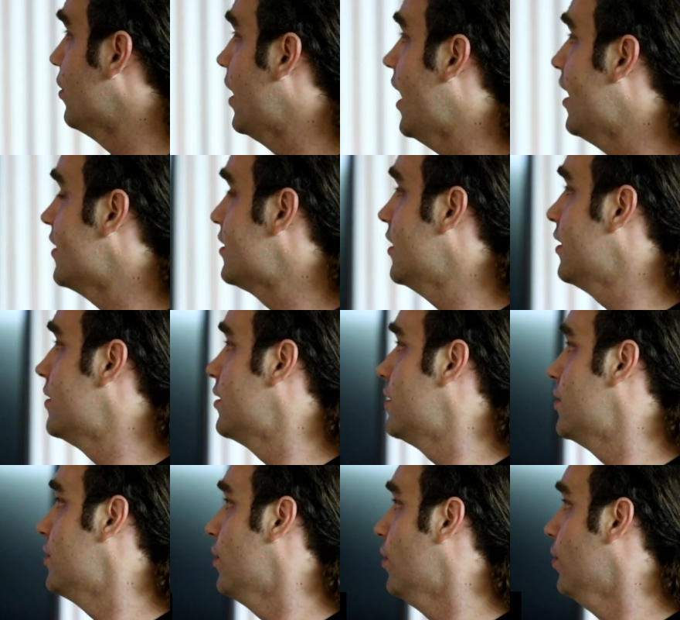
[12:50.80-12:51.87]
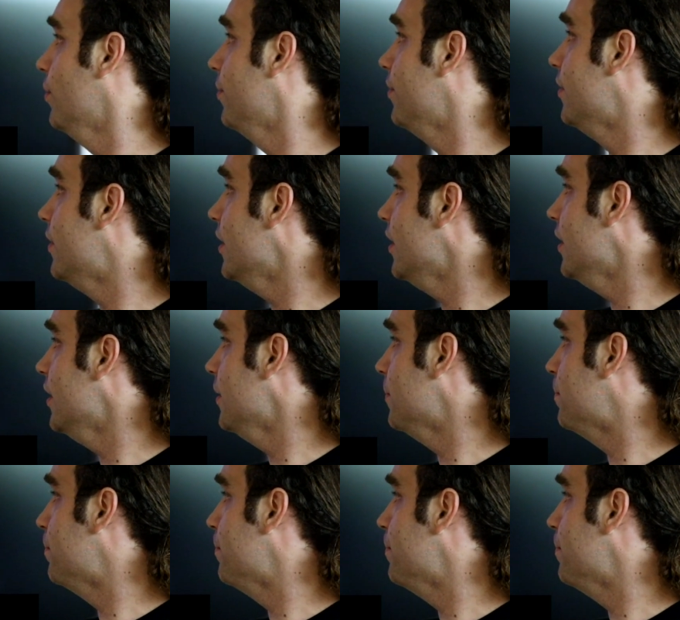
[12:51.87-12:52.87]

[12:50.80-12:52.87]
own assets, so the